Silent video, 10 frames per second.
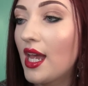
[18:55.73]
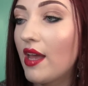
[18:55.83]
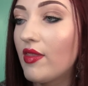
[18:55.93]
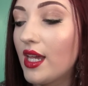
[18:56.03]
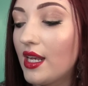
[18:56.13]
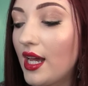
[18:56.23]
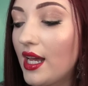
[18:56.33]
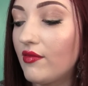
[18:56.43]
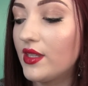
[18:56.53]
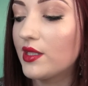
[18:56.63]
And then I
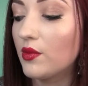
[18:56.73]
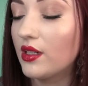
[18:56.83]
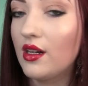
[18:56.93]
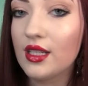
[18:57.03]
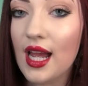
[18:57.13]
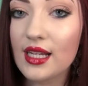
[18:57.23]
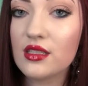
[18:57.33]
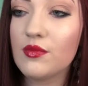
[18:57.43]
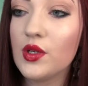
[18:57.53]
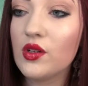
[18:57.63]
have this one called
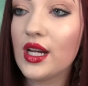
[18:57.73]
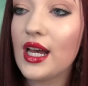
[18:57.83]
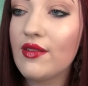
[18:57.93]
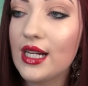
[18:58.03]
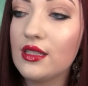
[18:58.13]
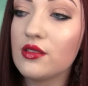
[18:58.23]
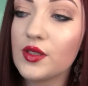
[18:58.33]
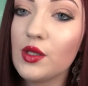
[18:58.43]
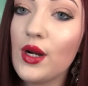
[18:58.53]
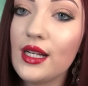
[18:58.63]
Iced Mocha. I've had this
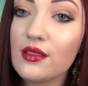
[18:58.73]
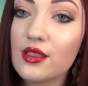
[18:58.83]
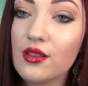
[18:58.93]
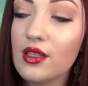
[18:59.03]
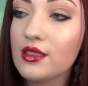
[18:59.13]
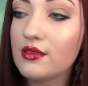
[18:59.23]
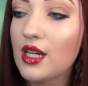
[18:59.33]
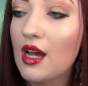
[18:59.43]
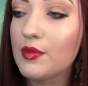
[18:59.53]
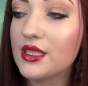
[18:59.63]
for a while, so the
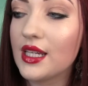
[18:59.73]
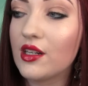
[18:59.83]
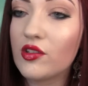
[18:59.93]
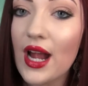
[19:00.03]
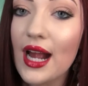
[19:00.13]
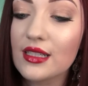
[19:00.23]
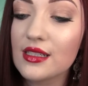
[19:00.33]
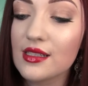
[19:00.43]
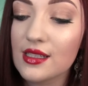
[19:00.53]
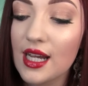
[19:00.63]
top is like cracked
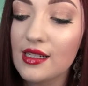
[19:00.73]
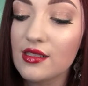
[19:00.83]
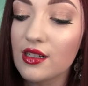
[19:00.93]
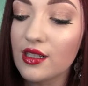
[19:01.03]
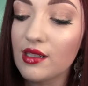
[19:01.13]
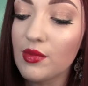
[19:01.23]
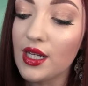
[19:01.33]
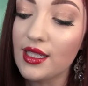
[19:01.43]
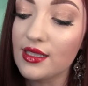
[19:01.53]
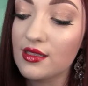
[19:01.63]
and it's kind of dirty,
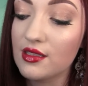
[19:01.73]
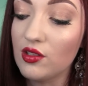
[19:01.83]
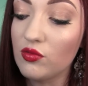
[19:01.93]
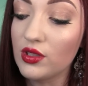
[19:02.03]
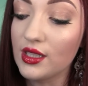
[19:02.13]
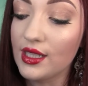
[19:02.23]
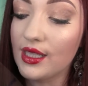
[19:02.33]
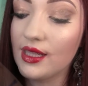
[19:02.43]
but it's still really